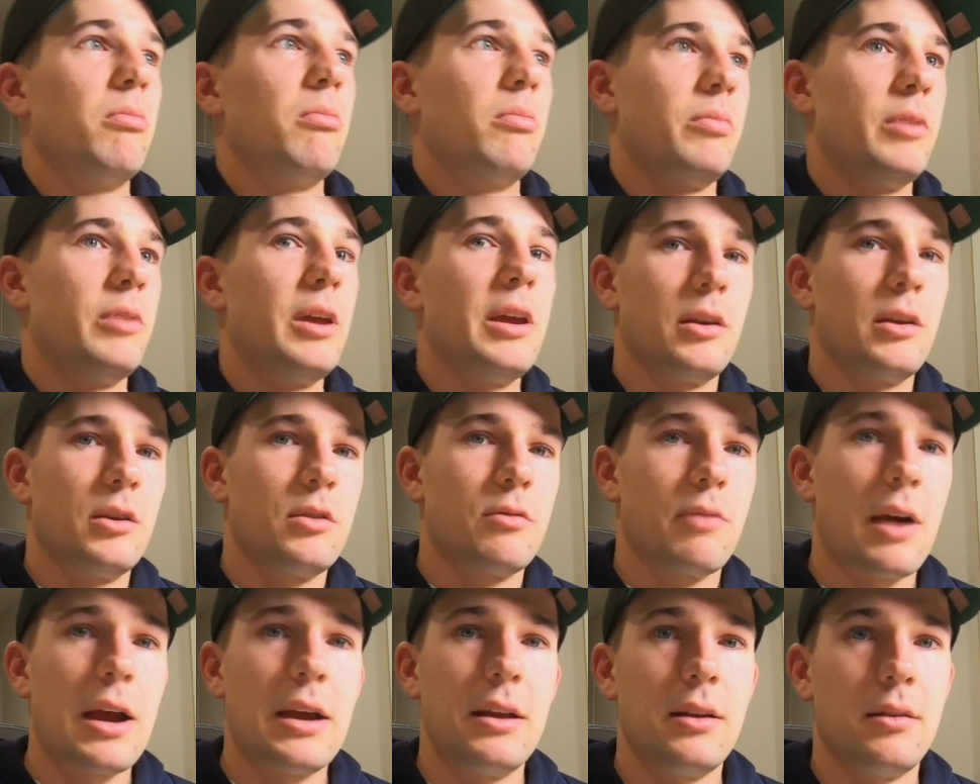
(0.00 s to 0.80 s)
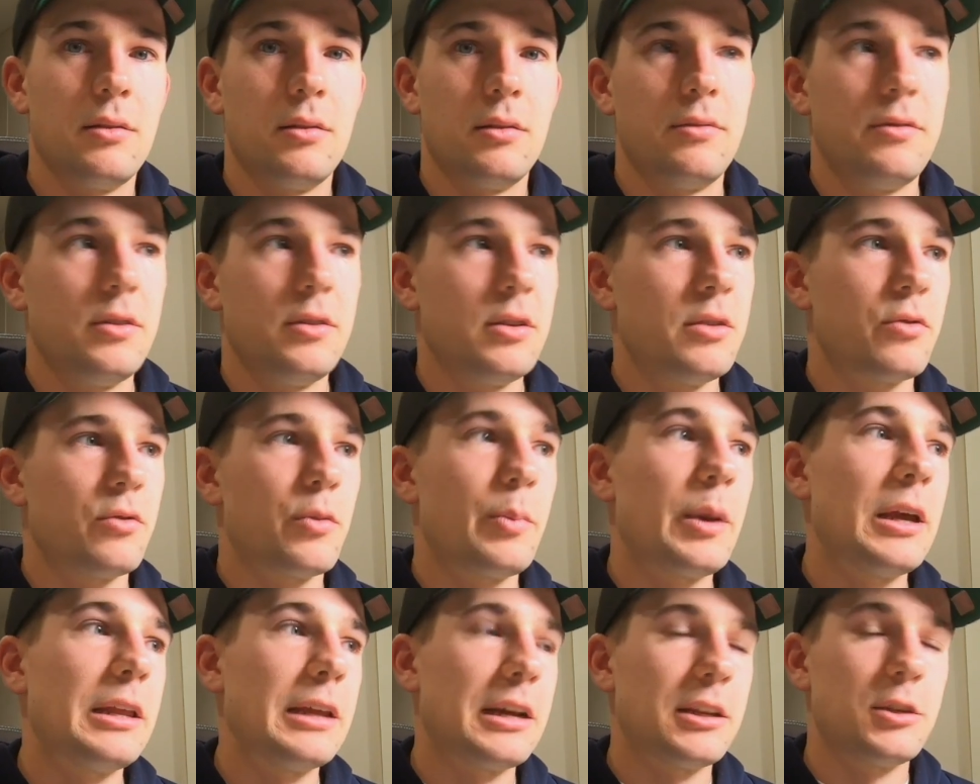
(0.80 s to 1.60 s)
Yeah, great. If you can
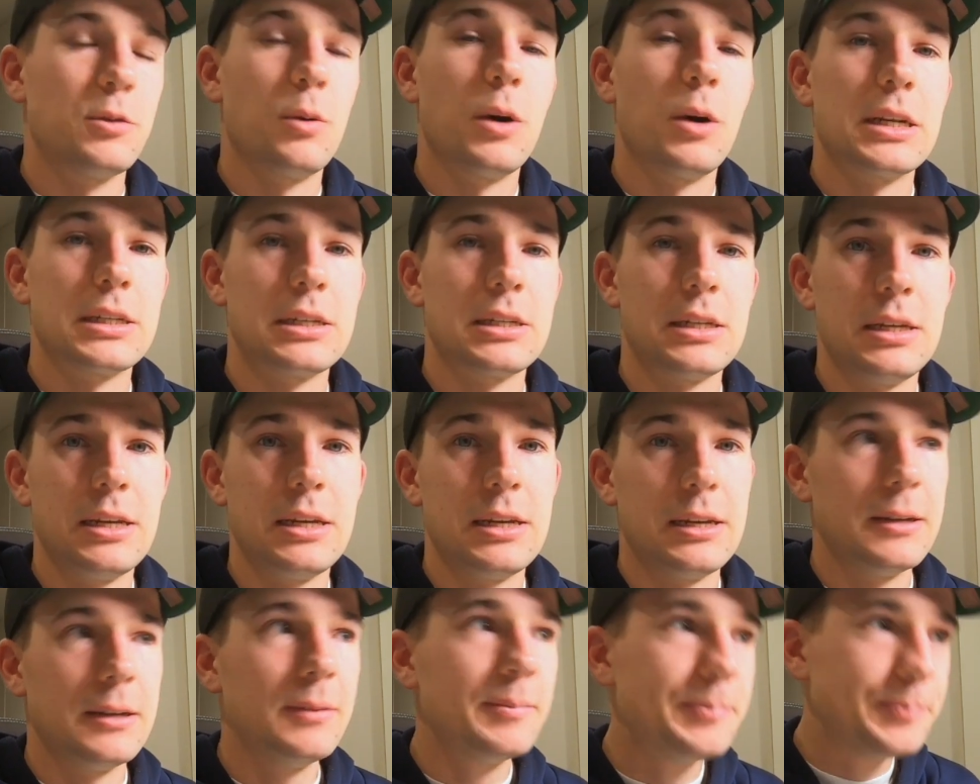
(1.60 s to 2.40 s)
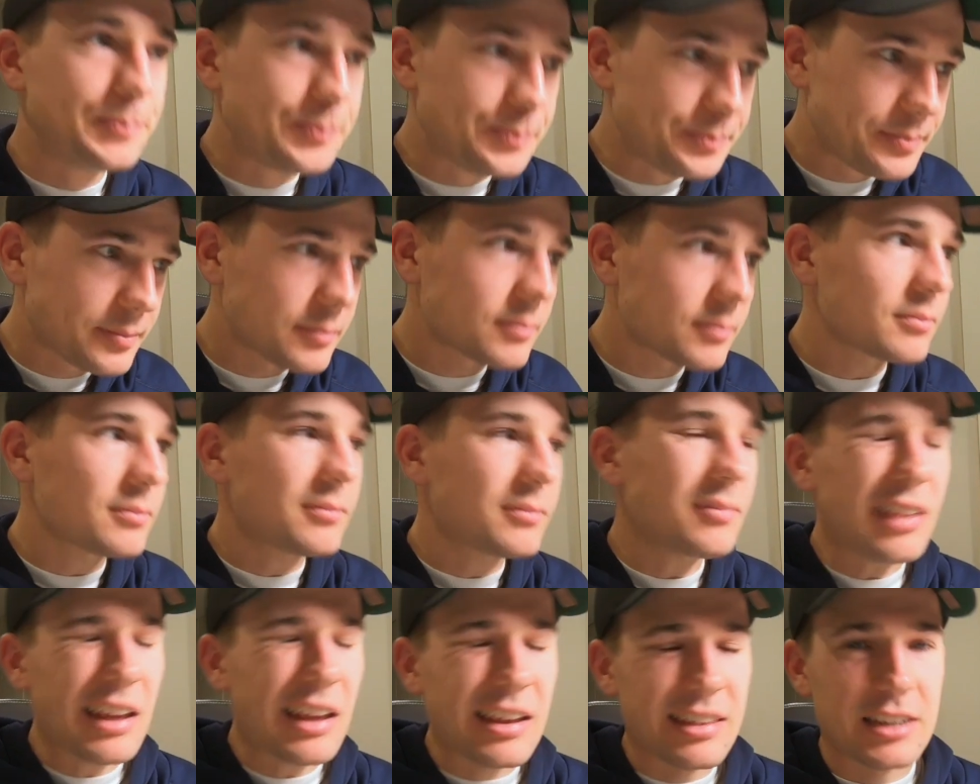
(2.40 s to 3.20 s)
repeat that twice a year,
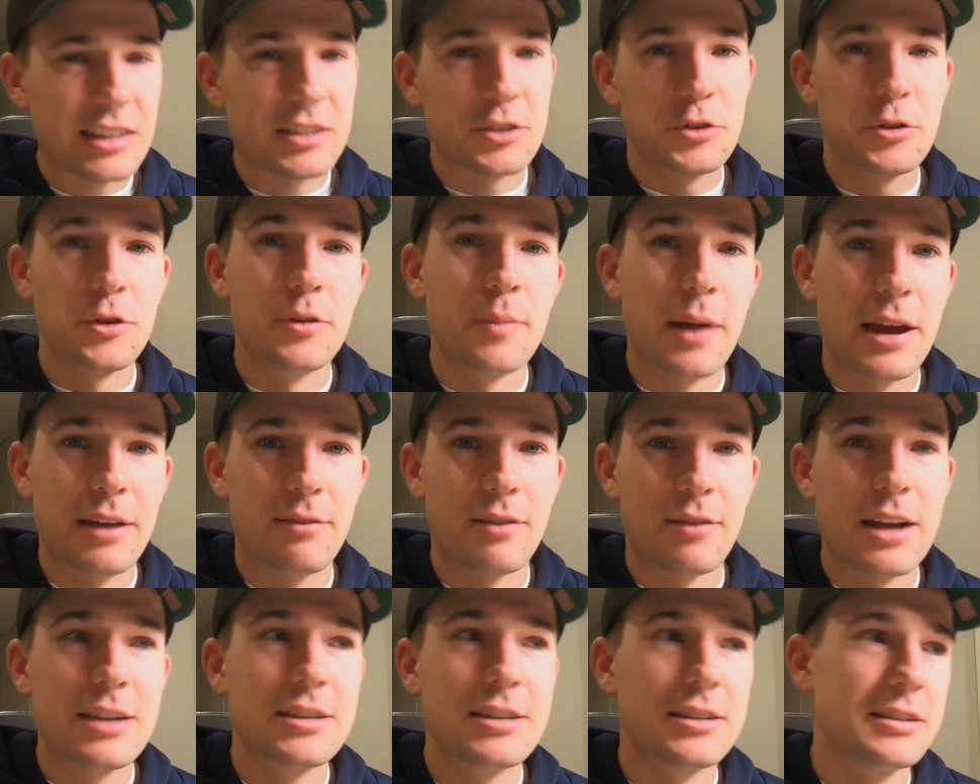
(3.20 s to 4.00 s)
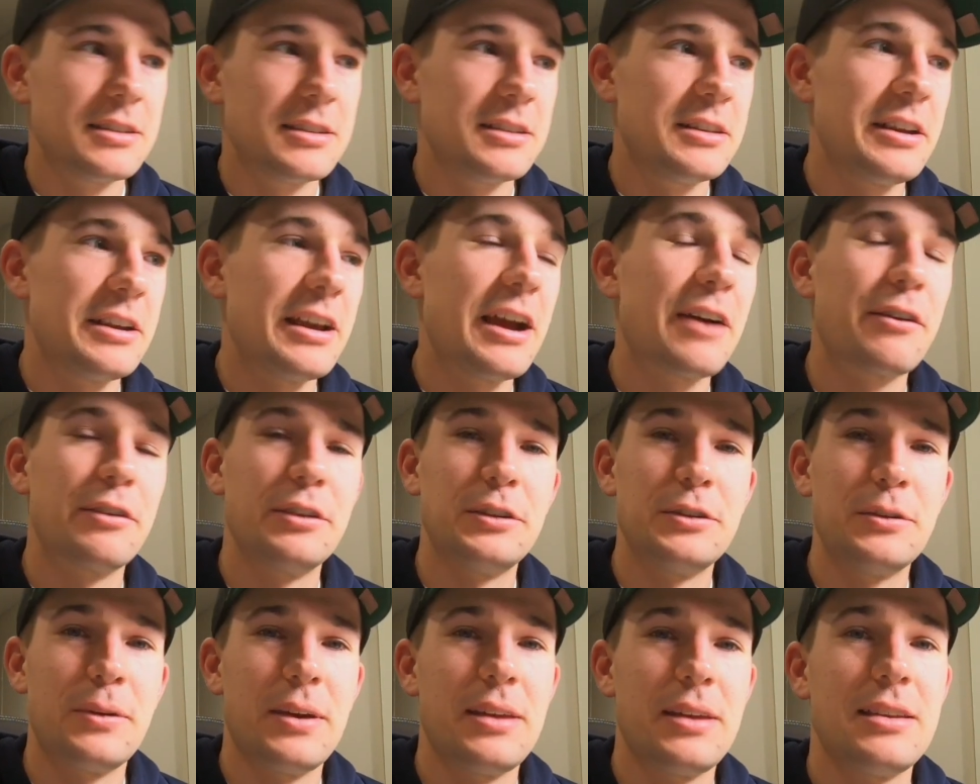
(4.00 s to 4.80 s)
there's two main races and you can't really
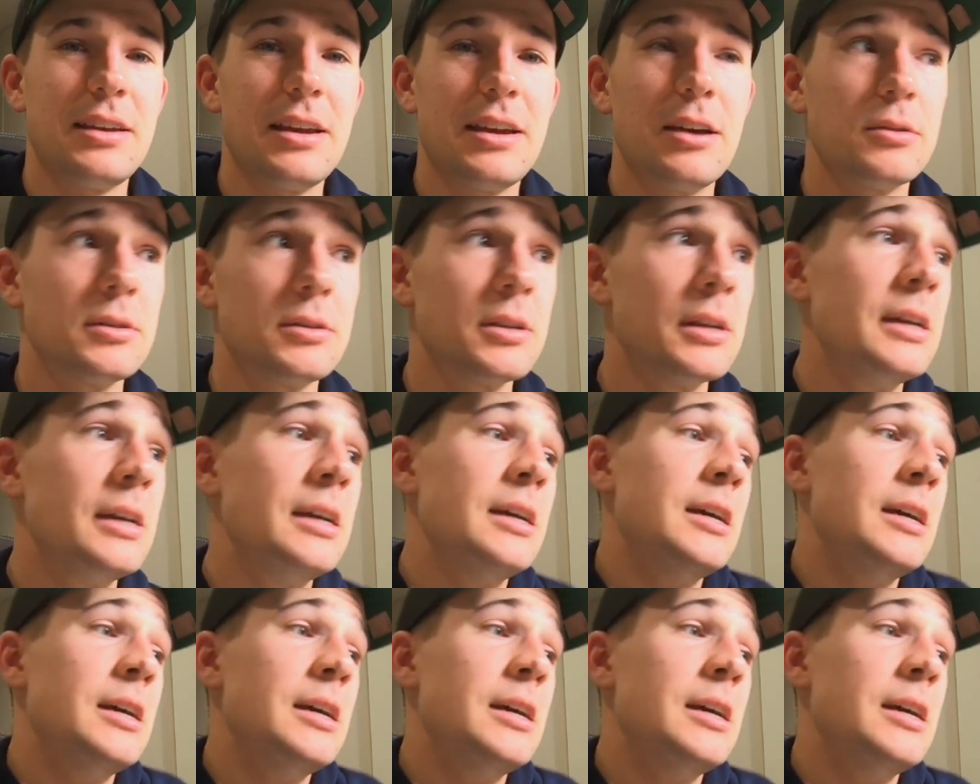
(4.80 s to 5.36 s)
do anything else.